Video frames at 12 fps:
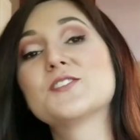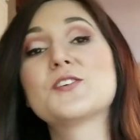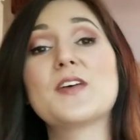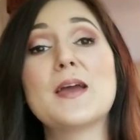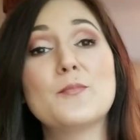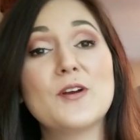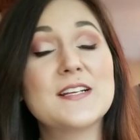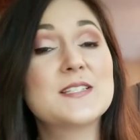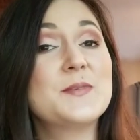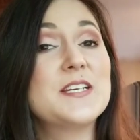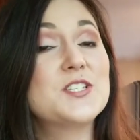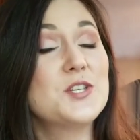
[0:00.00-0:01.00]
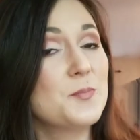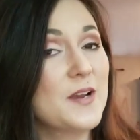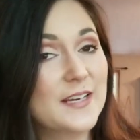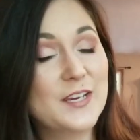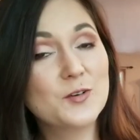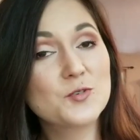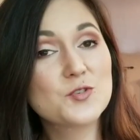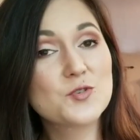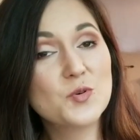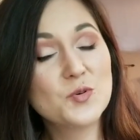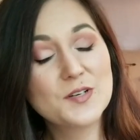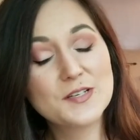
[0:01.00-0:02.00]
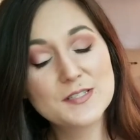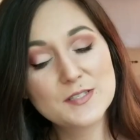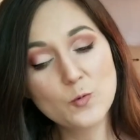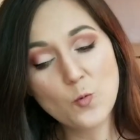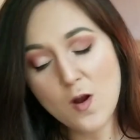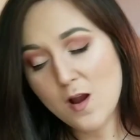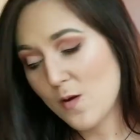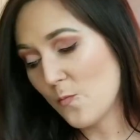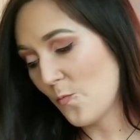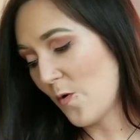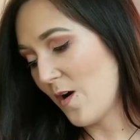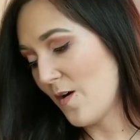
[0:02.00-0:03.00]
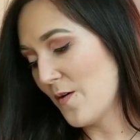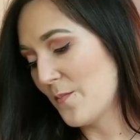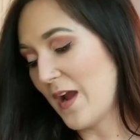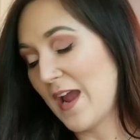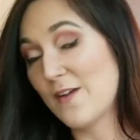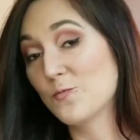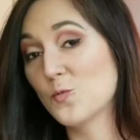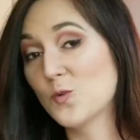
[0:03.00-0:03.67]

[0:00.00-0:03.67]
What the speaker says: So that brings me to my Killjoys. Womp womp. I have